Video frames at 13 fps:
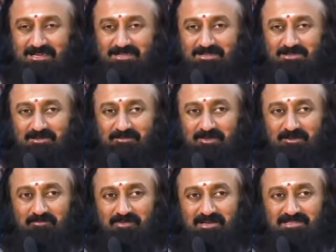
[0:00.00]
So the
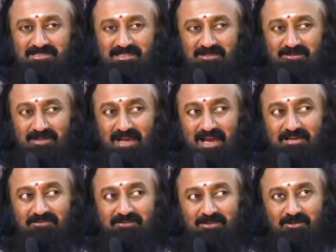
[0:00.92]
Brahma said, okay,
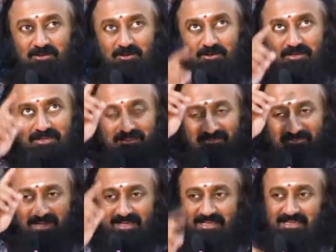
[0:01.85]
I will go and
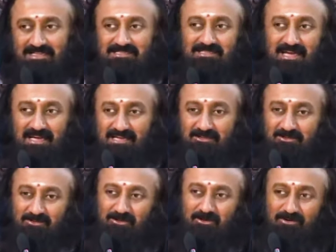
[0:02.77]
find his head,
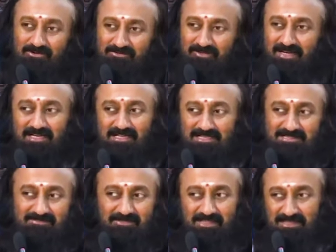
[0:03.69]
you go and find
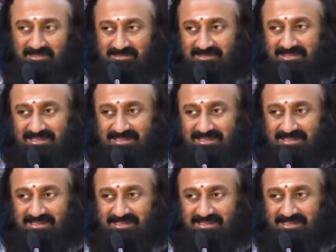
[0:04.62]
his feet.